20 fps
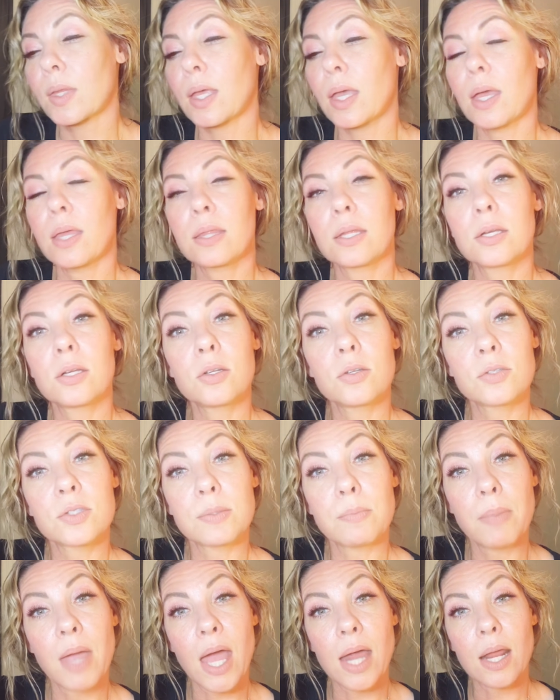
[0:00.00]
And then you use the
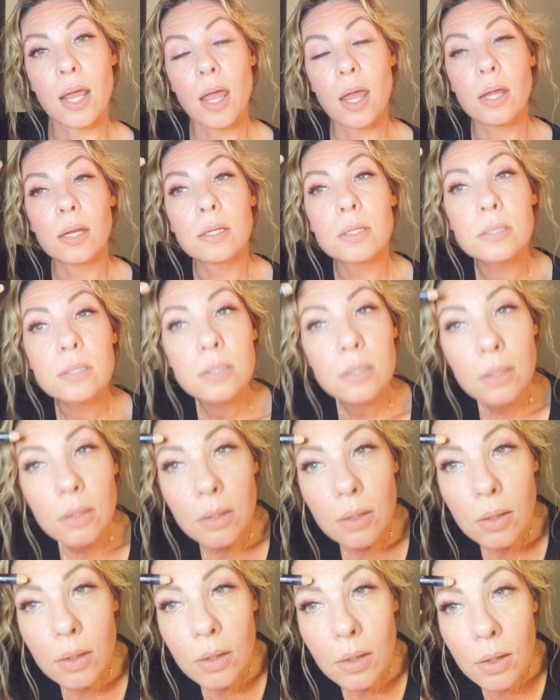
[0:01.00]
matte end
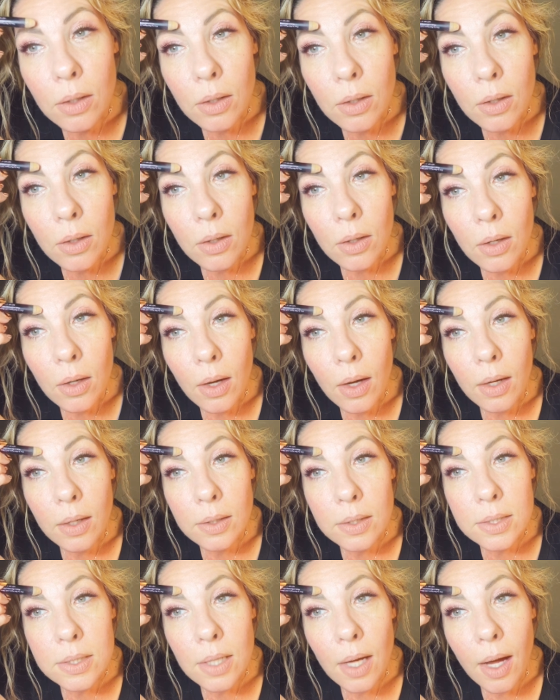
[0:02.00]

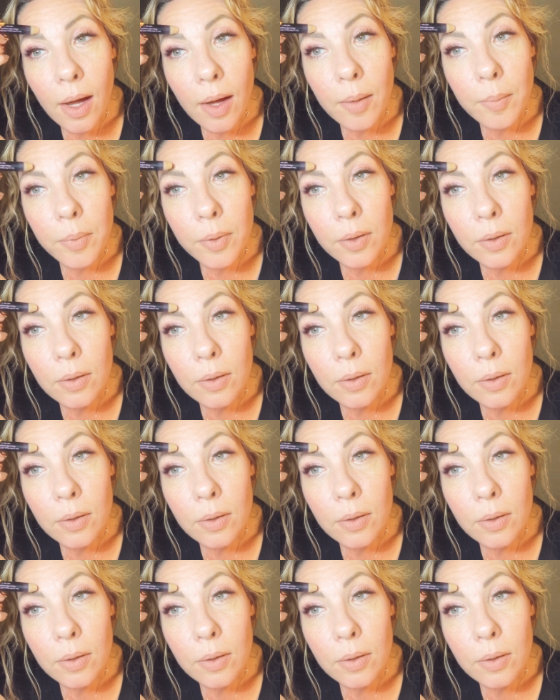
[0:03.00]
on top.